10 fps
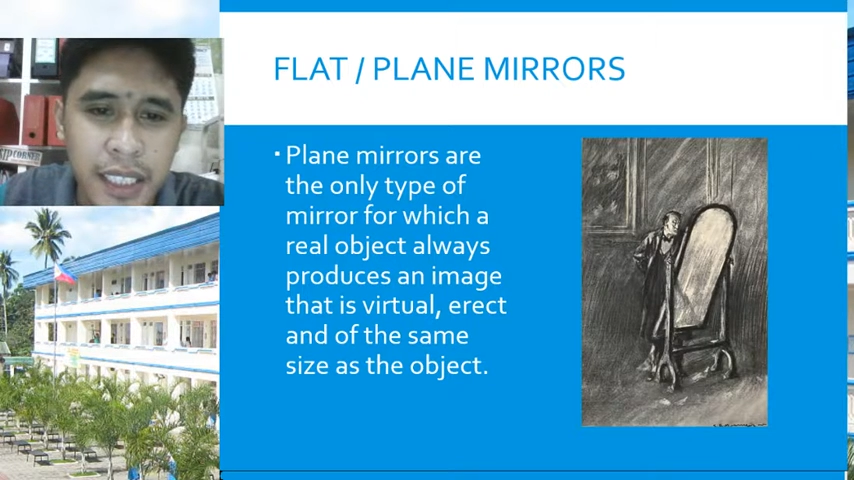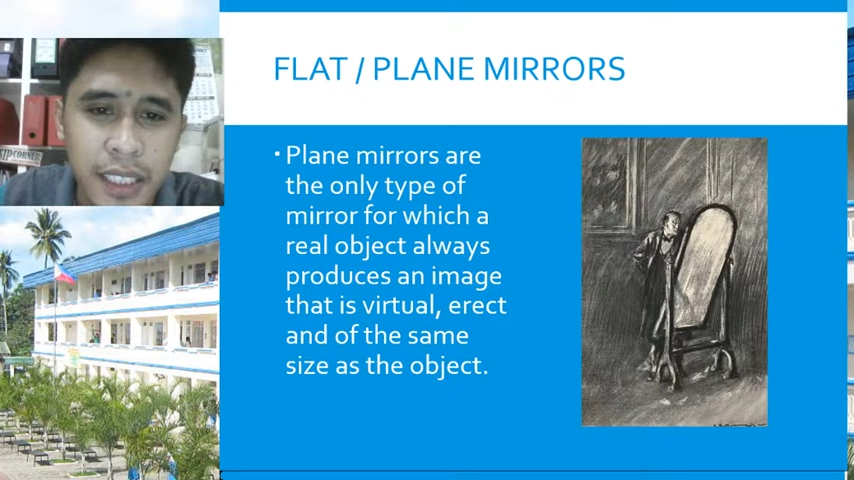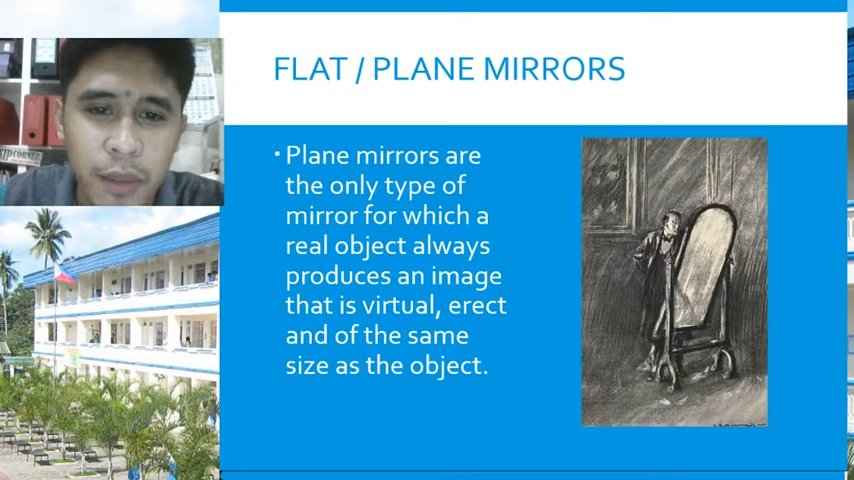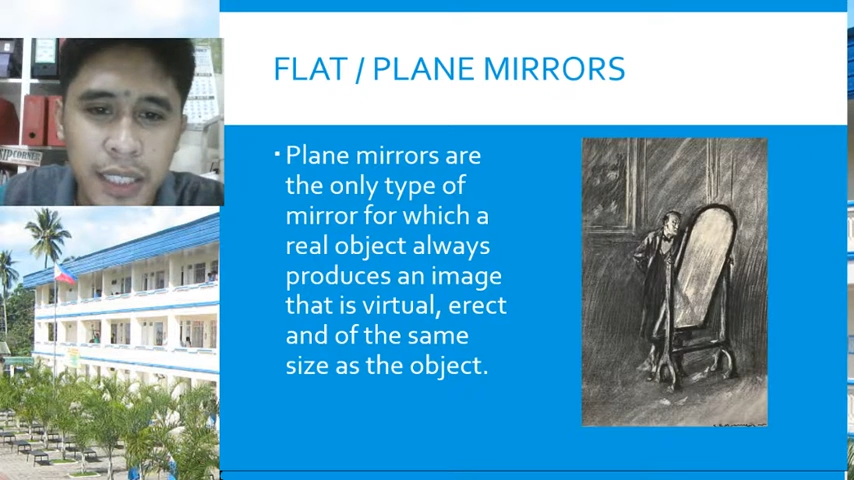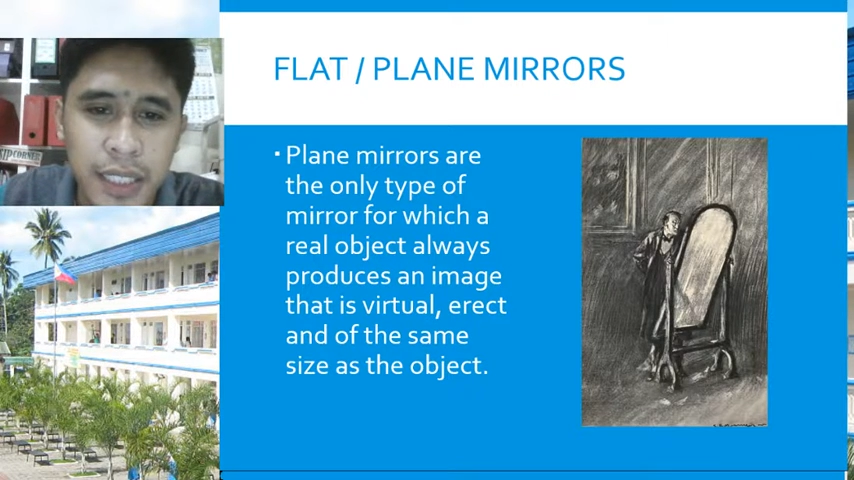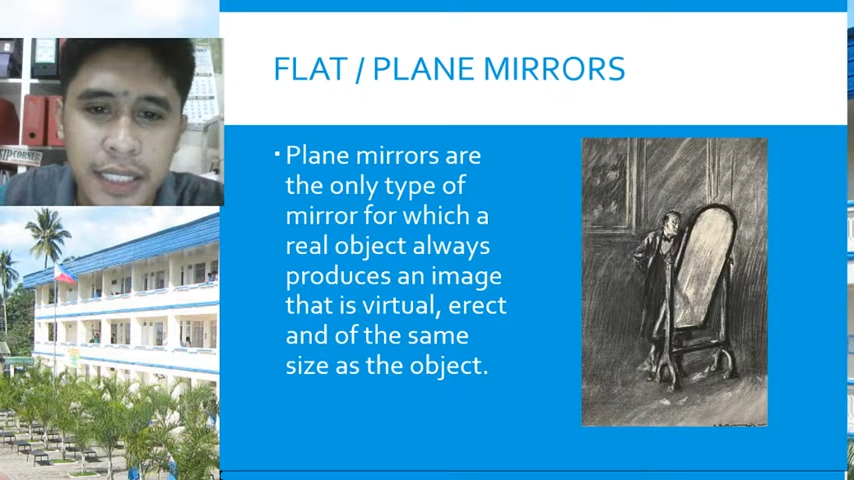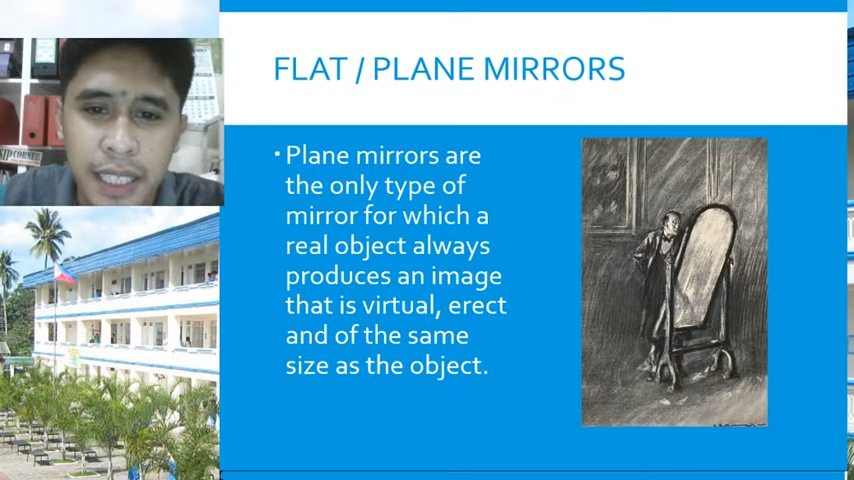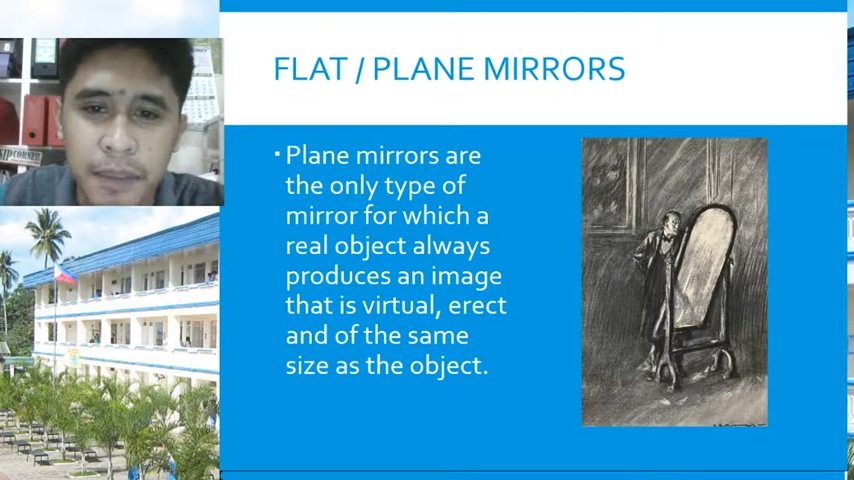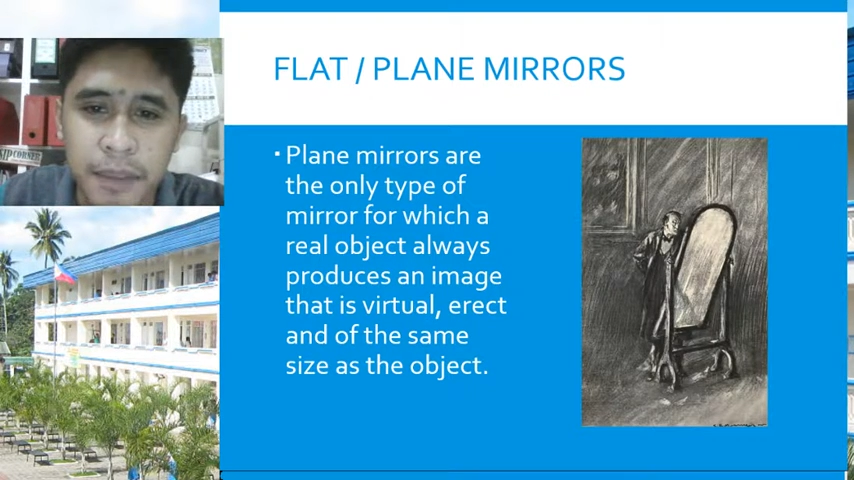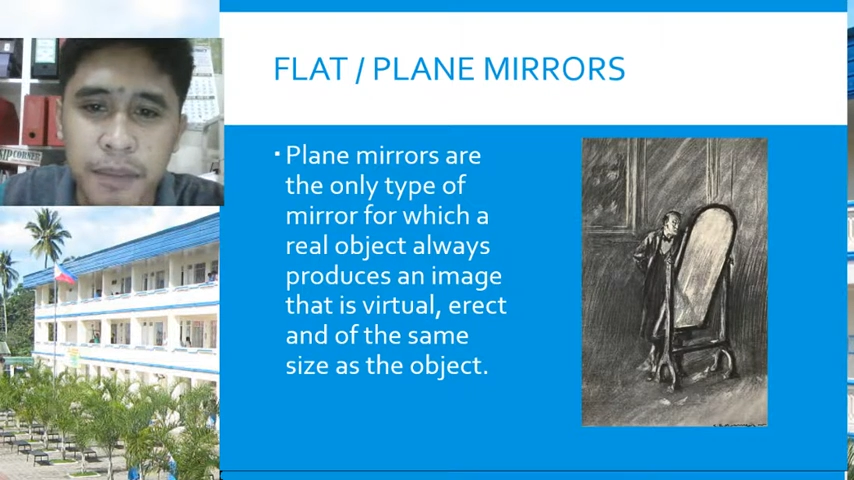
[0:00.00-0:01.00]
the only
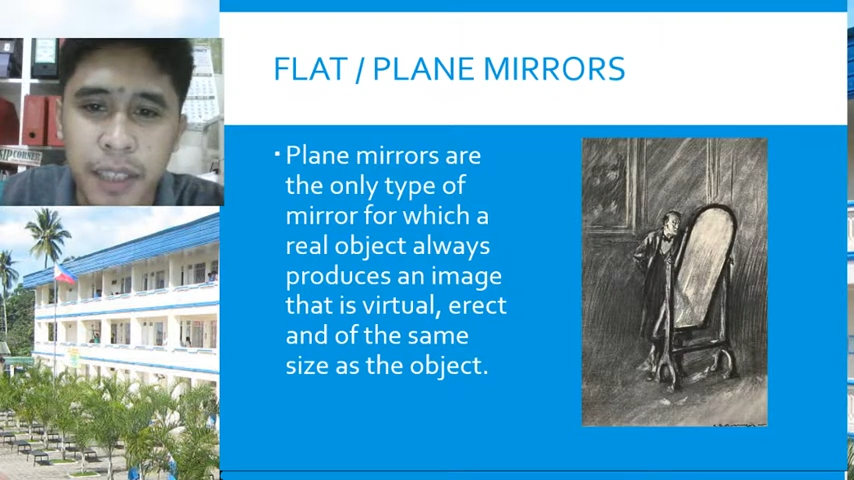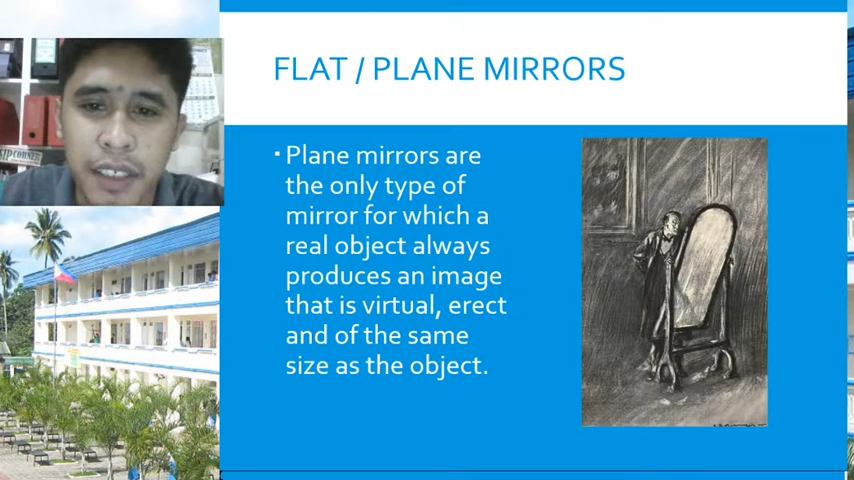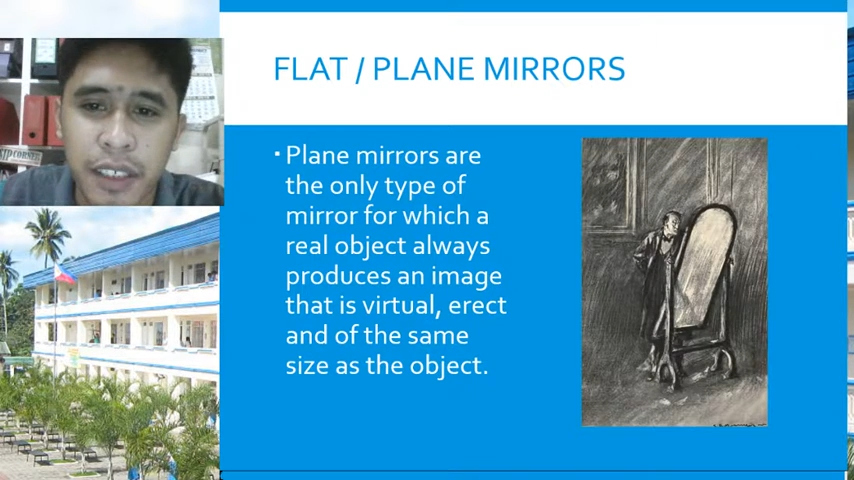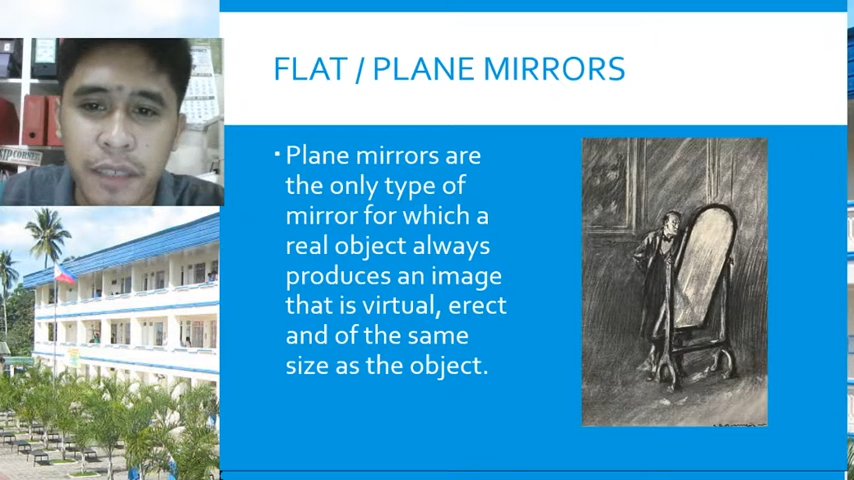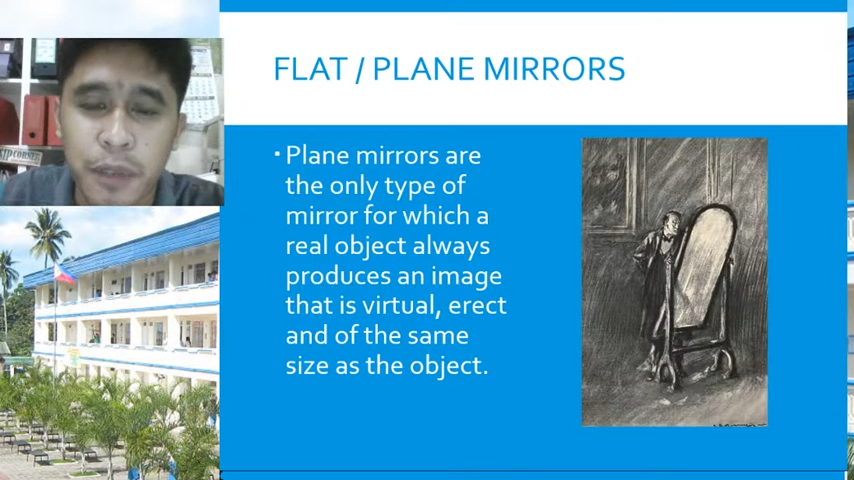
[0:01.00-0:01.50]
type of mirror